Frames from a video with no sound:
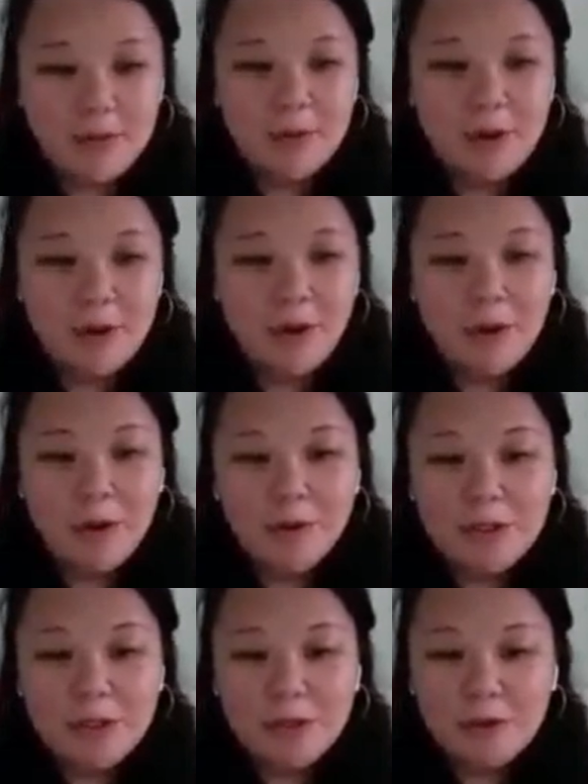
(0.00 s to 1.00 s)
some
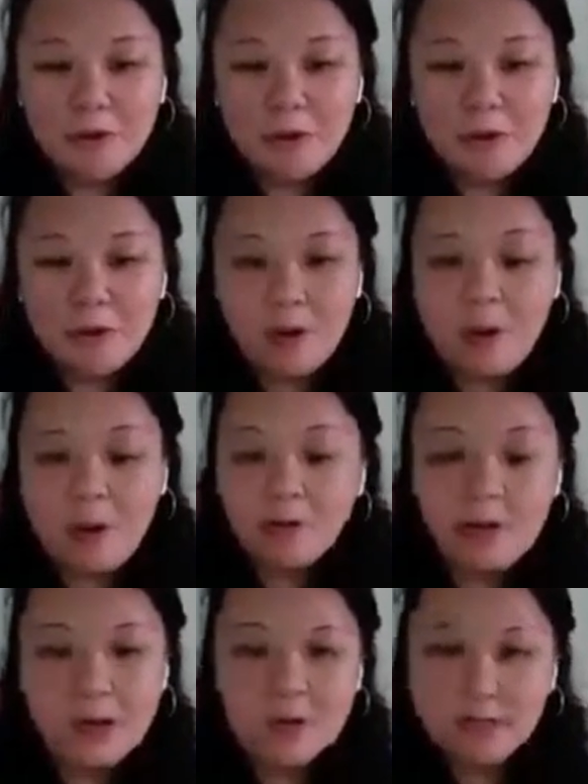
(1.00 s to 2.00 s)
people who
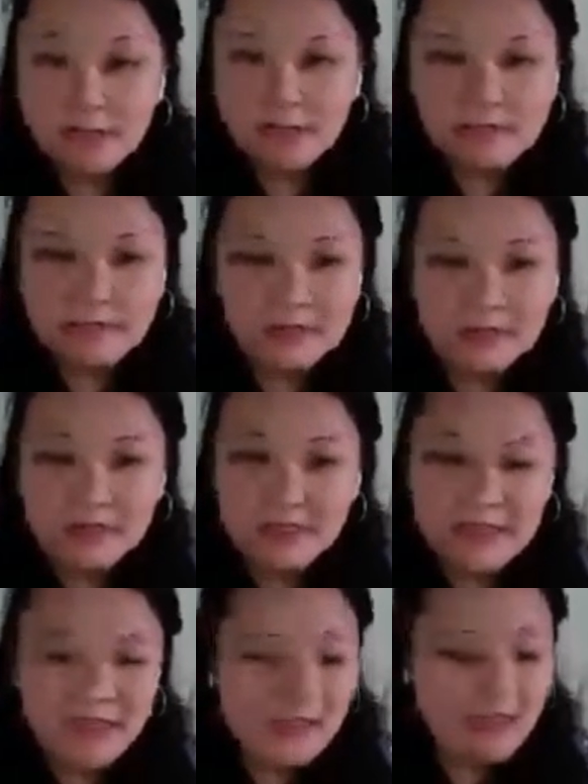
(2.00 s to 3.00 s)
took all the
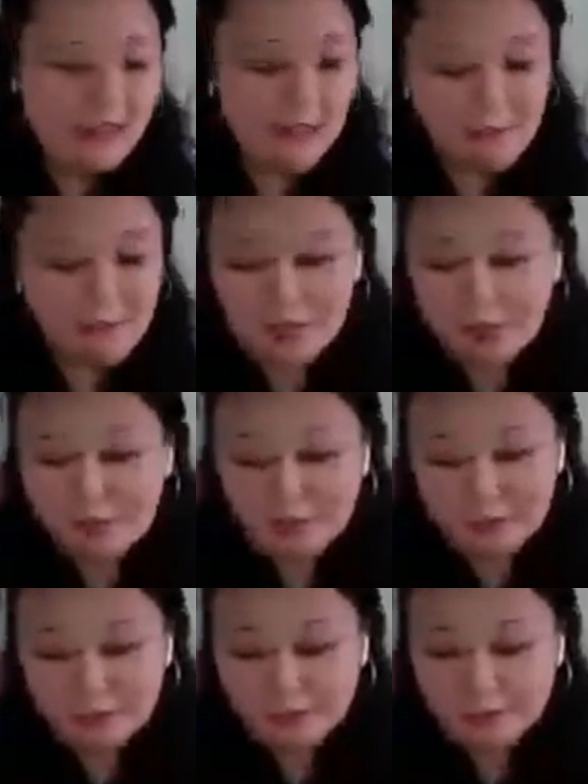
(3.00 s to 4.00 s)
courses.
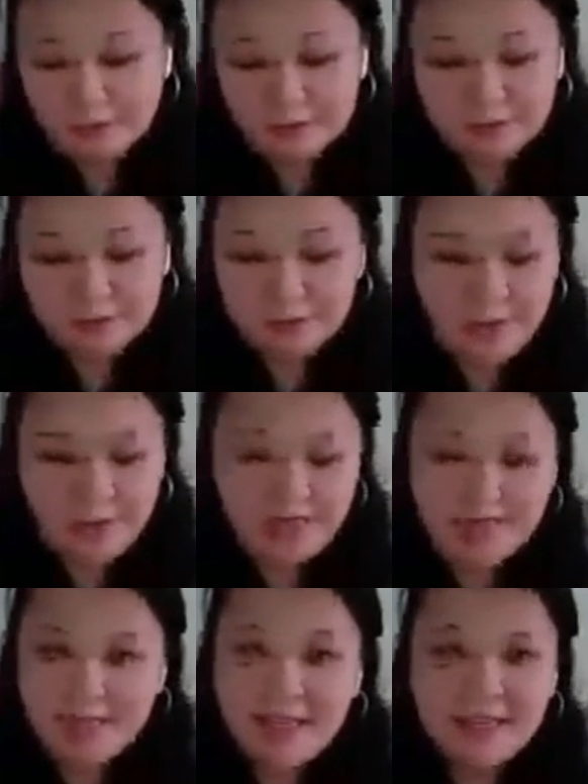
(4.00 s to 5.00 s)
They went
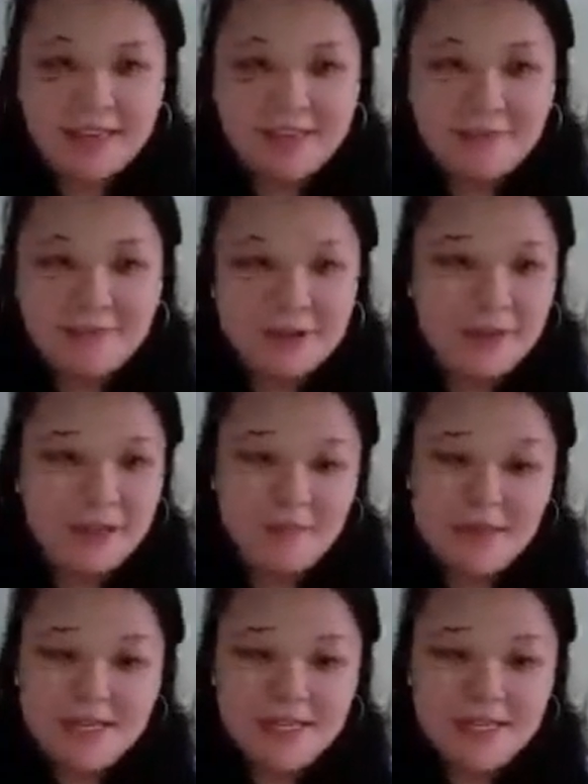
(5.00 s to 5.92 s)
from basic,